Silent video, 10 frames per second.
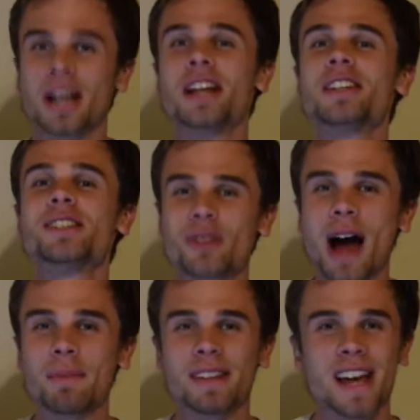the
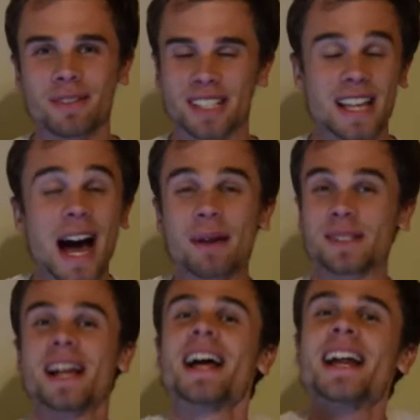drama never stops,
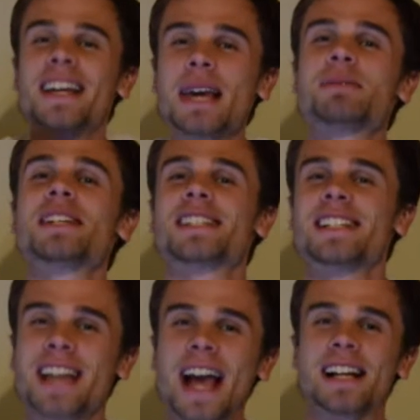and it keeps us
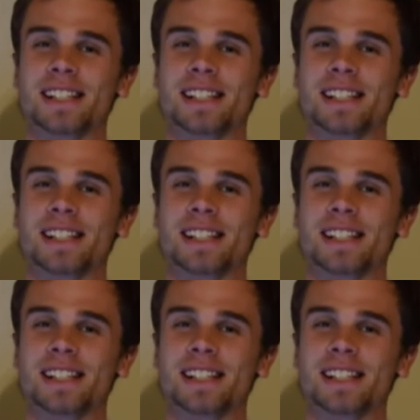engaged.